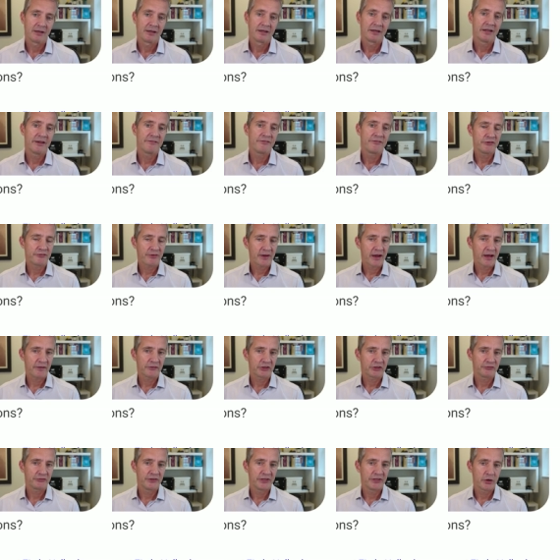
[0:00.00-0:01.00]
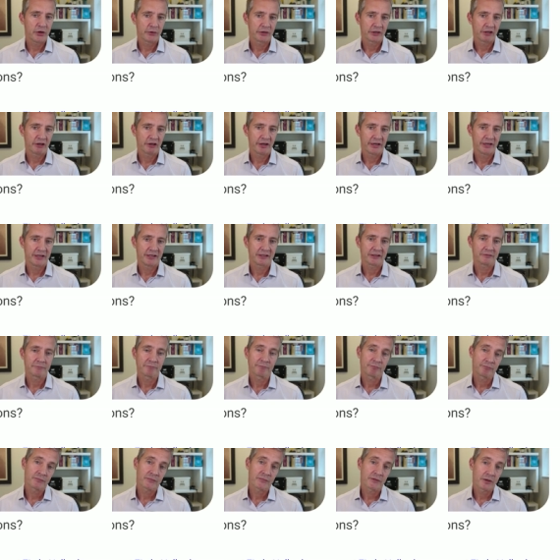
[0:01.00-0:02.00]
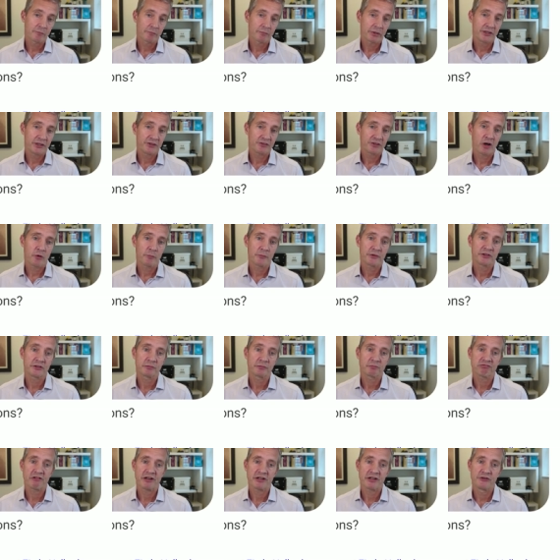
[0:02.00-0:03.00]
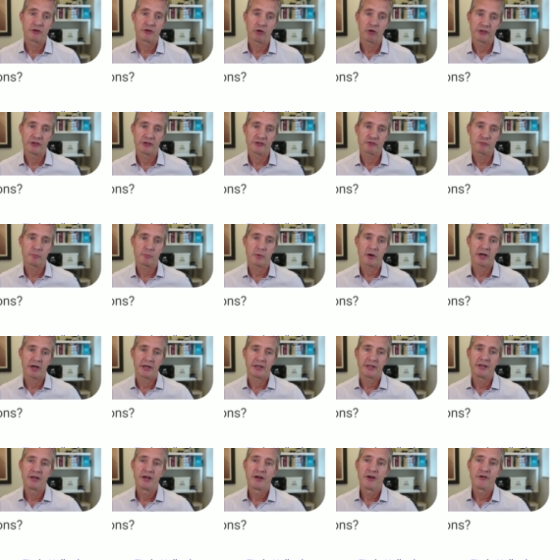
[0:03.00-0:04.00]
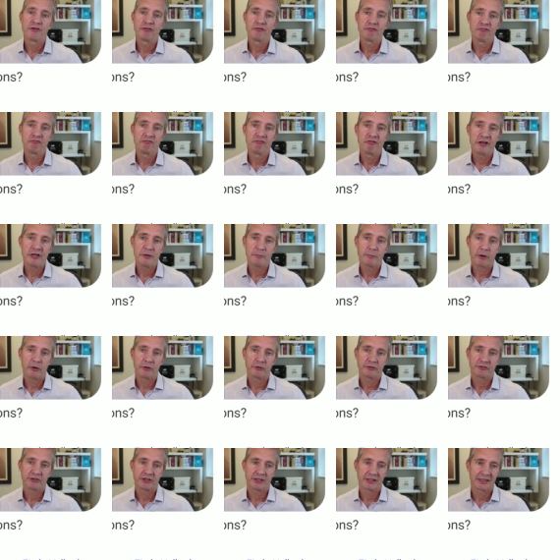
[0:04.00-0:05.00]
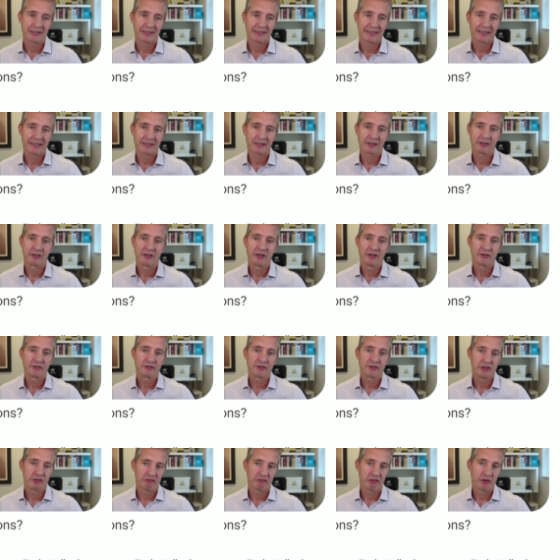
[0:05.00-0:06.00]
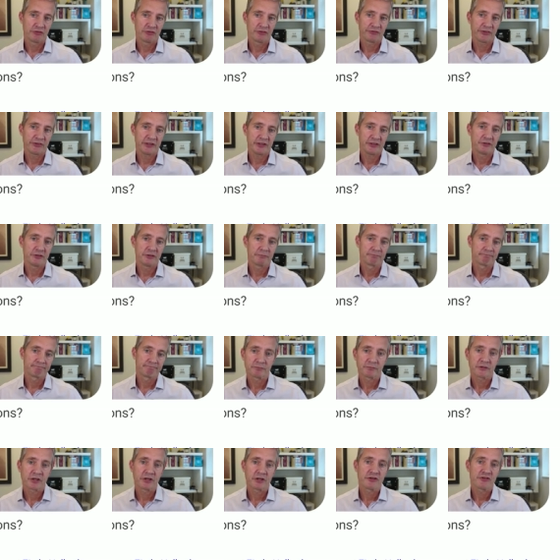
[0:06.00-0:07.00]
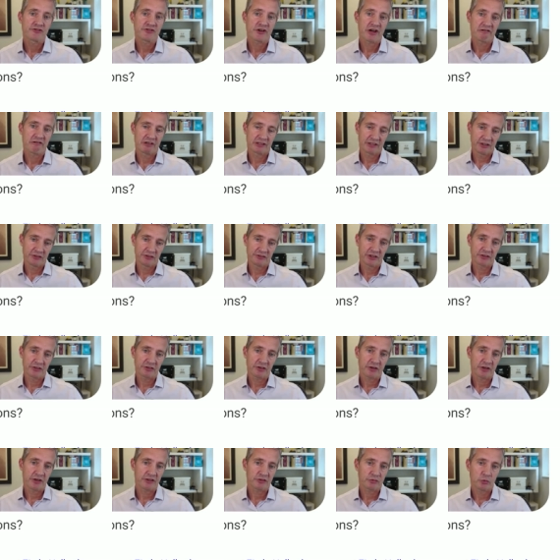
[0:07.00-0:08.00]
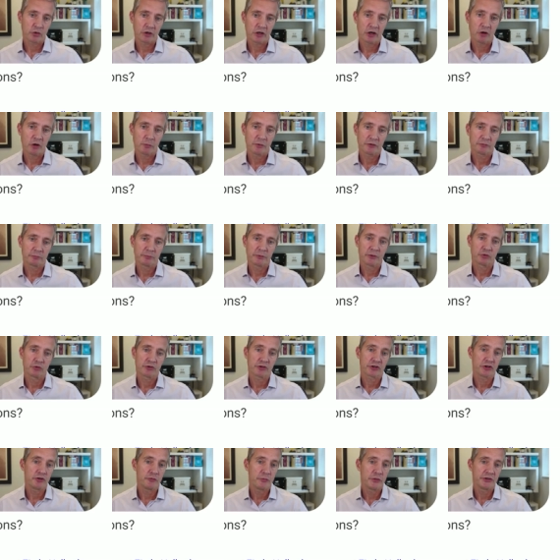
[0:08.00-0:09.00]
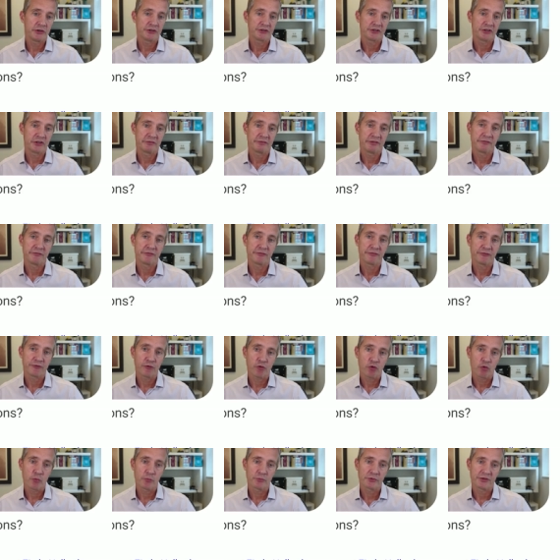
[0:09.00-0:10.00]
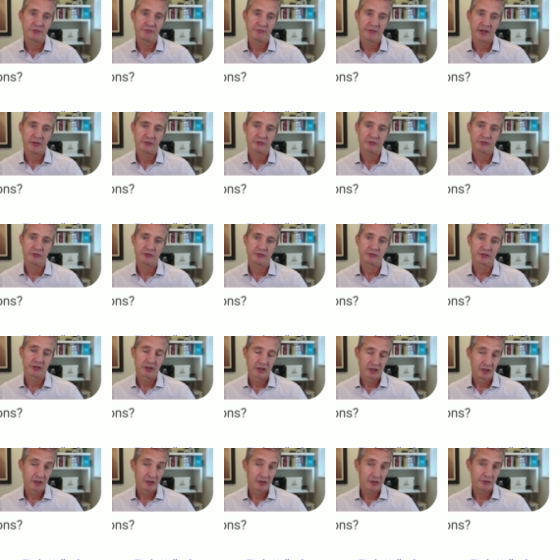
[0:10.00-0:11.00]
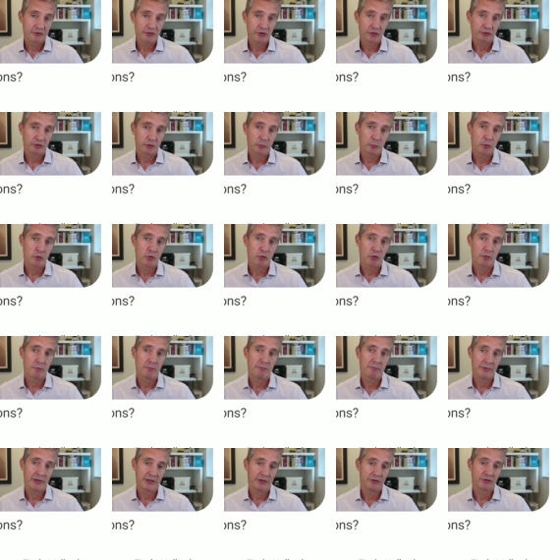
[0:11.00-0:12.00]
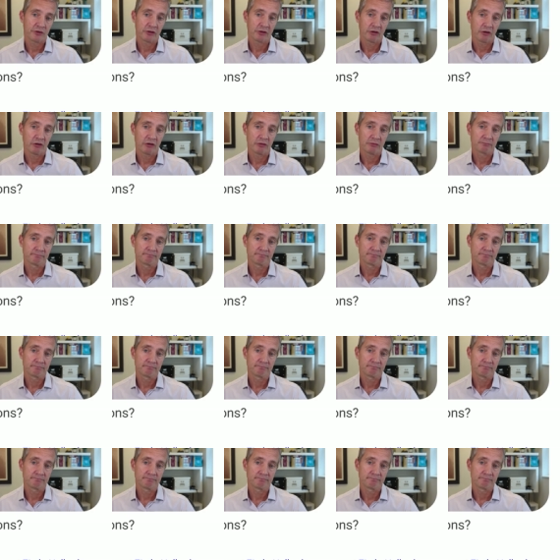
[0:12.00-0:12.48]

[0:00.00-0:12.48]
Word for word: If you found this video enlightening, please help me spread knowledge by reposting a link to your own feed. Sharing these insights will help us build a community of informed investors, and your support means a lot.